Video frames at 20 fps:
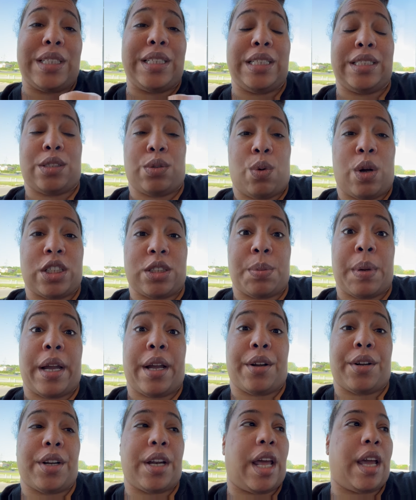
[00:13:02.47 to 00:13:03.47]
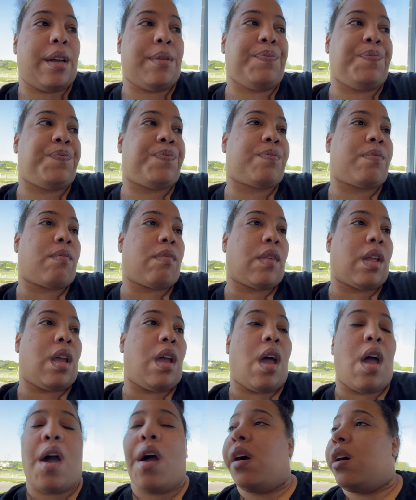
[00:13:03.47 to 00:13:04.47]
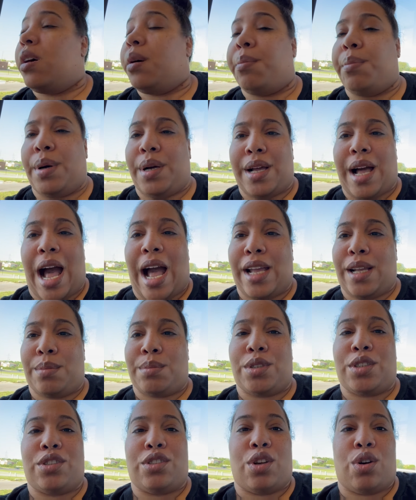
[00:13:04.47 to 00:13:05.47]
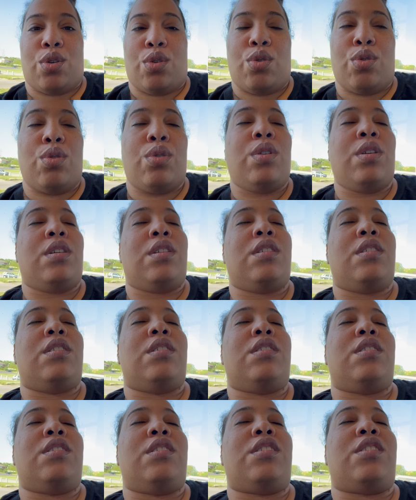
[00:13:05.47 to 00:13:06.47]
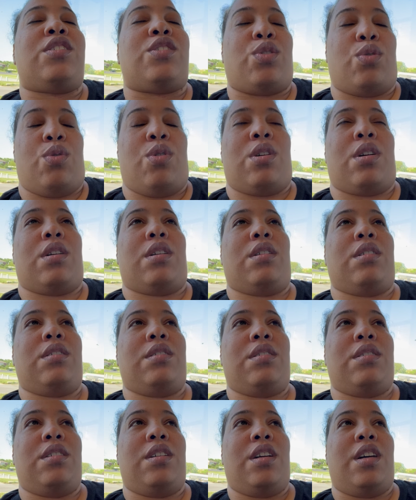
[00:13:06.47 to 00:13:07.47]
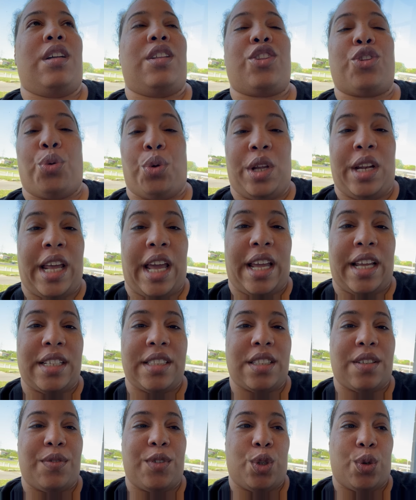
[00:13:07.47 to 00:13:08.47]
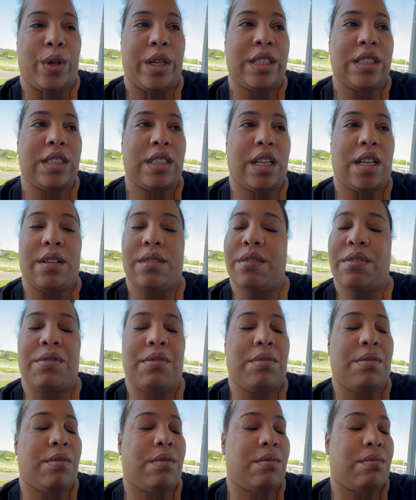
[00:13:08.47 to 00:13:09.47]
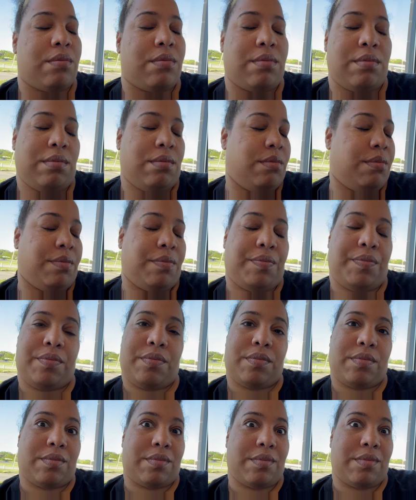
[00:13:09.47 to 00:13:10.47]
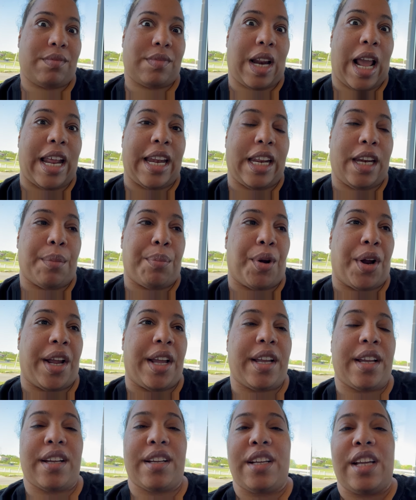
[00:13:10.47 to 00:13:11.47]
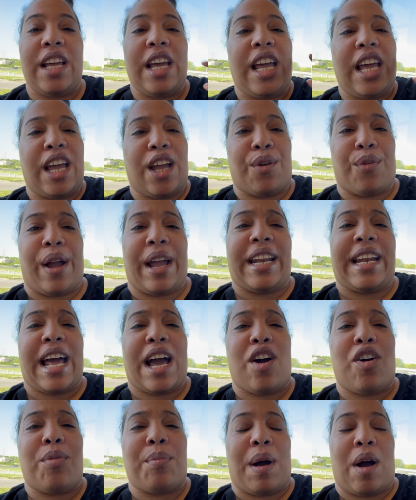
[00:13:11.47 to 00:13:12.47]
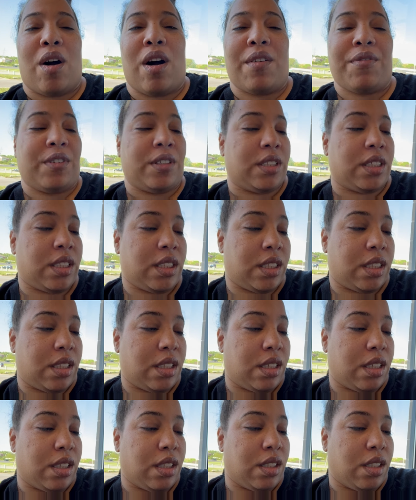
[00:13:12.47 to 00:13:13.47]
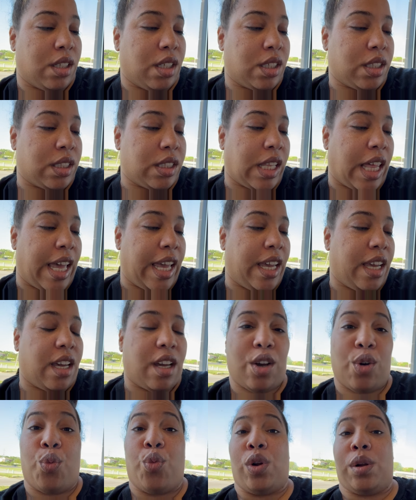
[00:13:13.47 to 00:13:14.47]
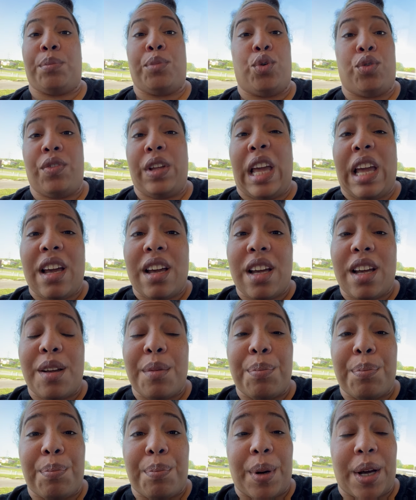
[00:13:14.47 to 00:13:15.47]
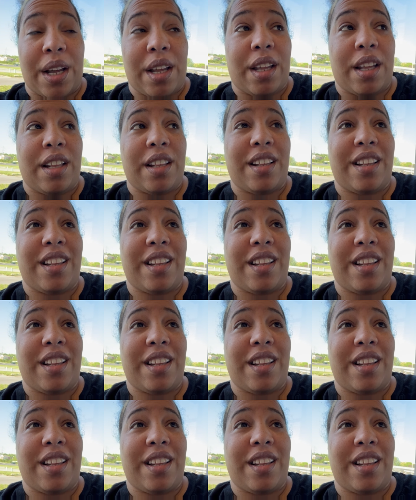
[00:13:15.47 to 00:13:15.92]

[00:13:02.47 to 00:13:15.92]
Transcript: need to wash my hair today. But I am so sore. Three days of doing stuff. I need a break. And right now, my office looks like we're moving, but